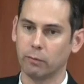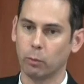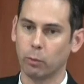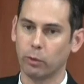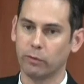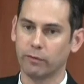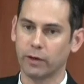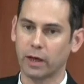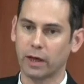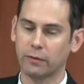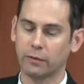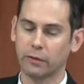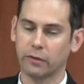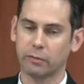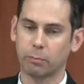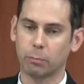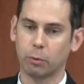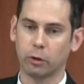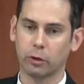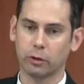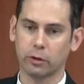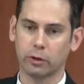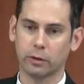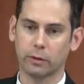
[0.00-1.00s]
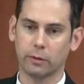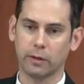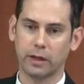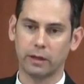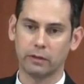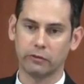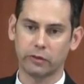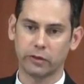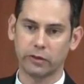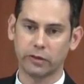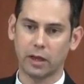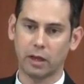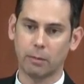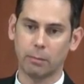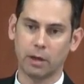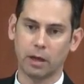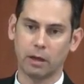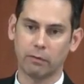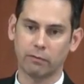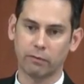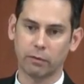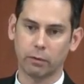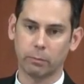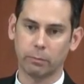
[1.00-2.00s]
we've got this book that just came
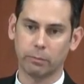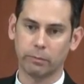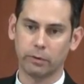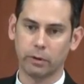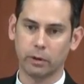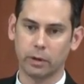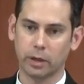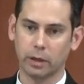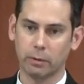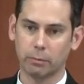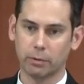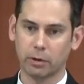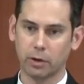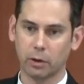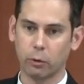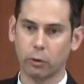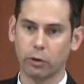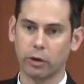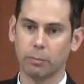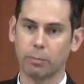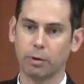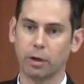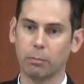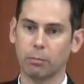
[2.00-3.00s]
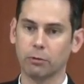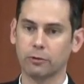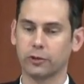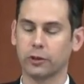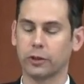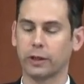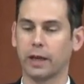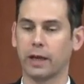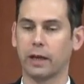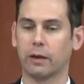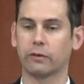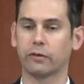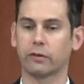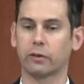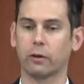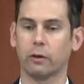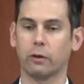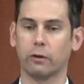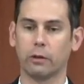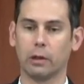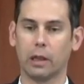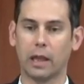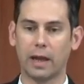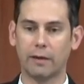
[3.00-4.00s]
out from um, Concordia Publishing House
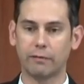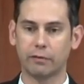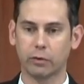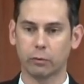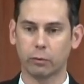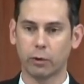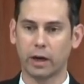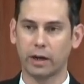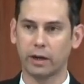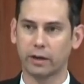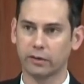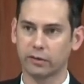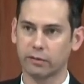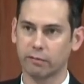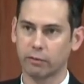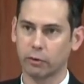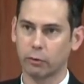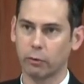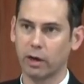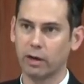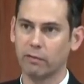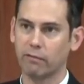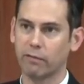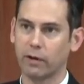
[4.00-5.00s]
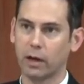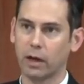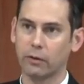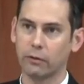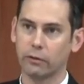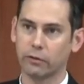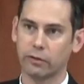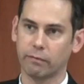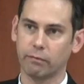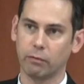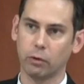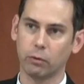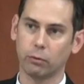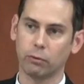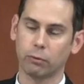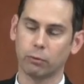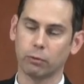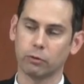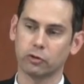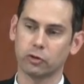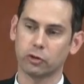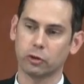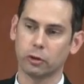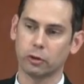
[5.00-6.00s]
called "Lives and Writings of the Great Fathers of the
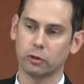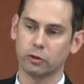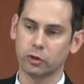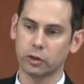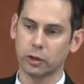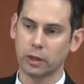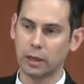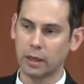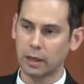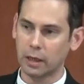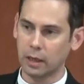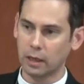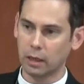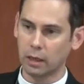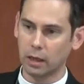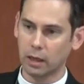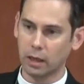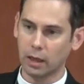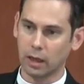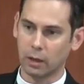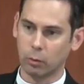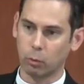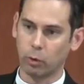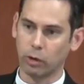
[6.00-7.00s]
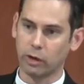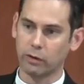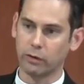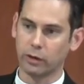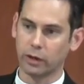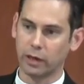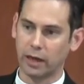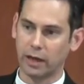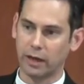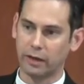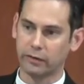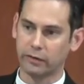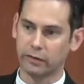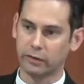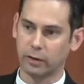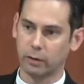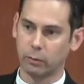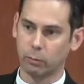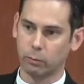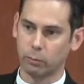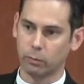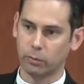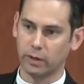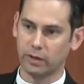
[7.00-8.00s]
Lutheran Church," and one of the guys that
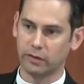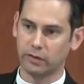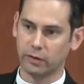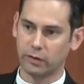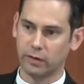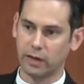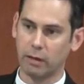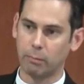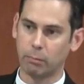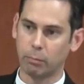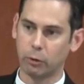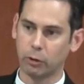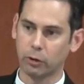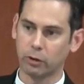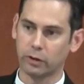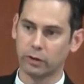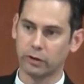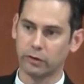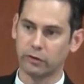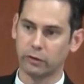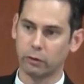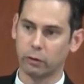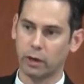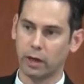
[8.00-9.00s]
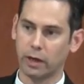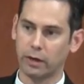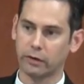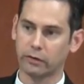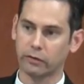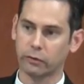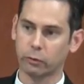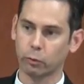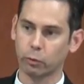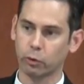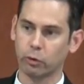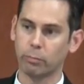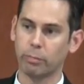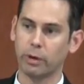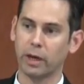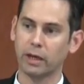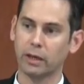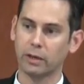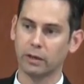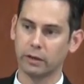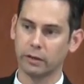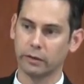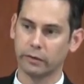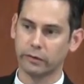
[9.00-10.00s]
that's in that book is Johannes
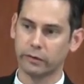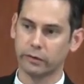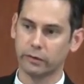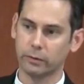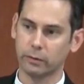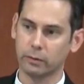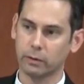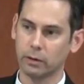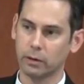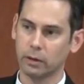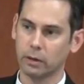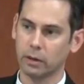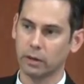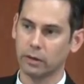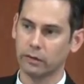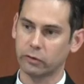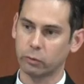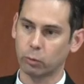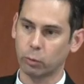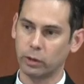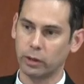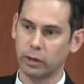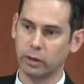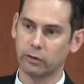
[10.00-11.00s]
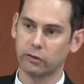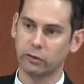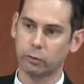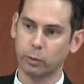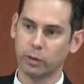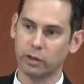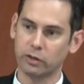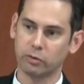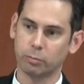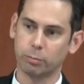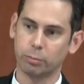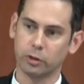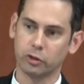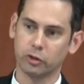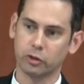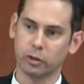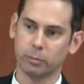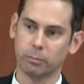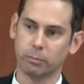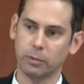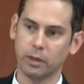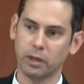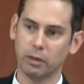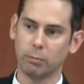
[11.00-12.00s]
Rudbeckius, a Swedish
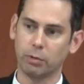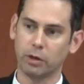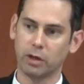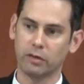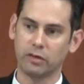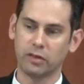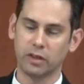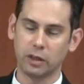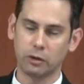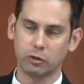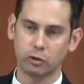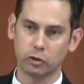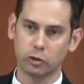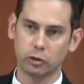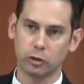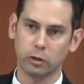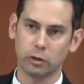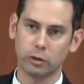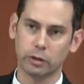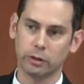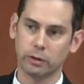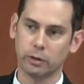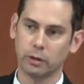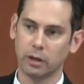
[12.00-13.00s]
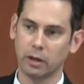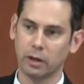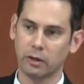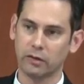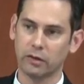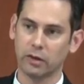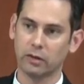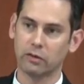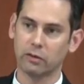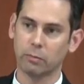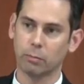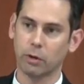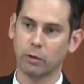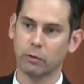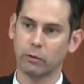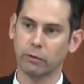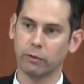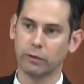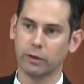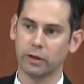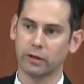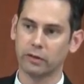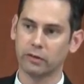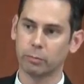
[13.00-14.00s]
bishop. He had been a teacher and done some other
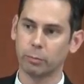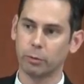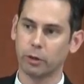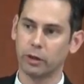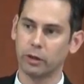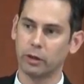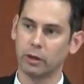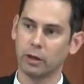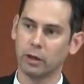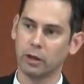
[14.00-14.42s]
things, but